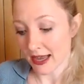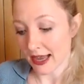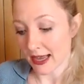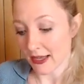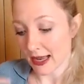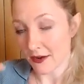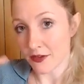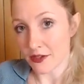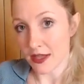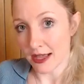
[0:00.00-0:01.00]

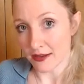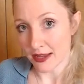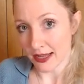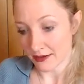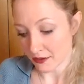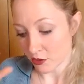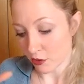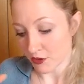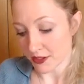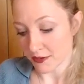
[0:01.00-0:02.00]
and
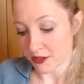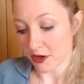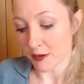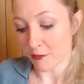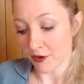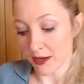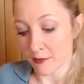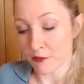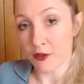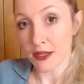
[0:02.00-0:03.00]
quoting the time frame
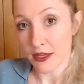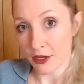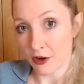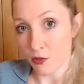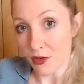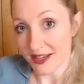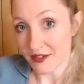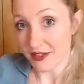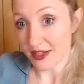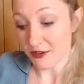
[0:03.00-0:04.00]
of, you know, we can
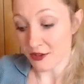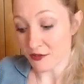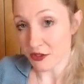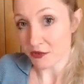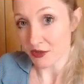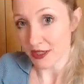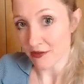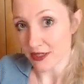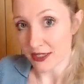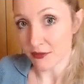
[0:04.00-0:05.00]
see that you've just
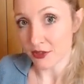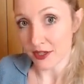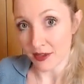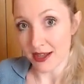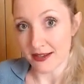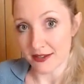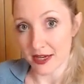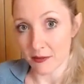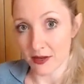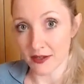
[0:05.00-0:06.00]
received a delivery in the last
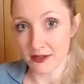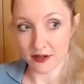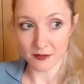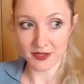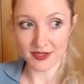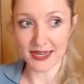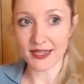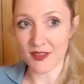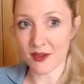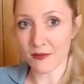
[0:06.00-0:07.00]
10 minutes. And I'm
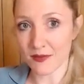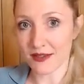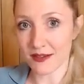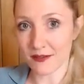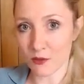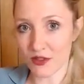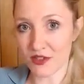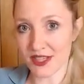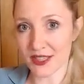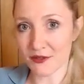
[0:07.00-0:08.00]
standing there with the
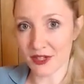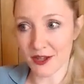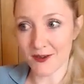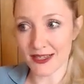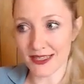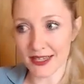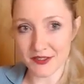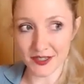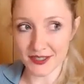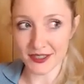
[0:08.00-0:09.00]
delivery going,
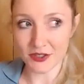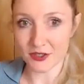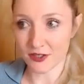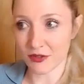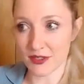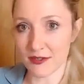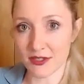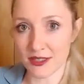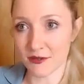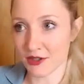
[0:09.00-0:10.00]
yes, I did just receive a
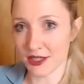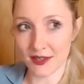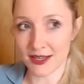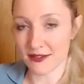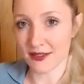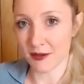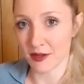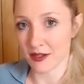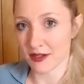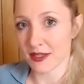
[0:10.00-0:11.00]
delivery in the last 10
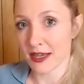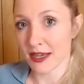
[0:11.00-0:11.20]
minutes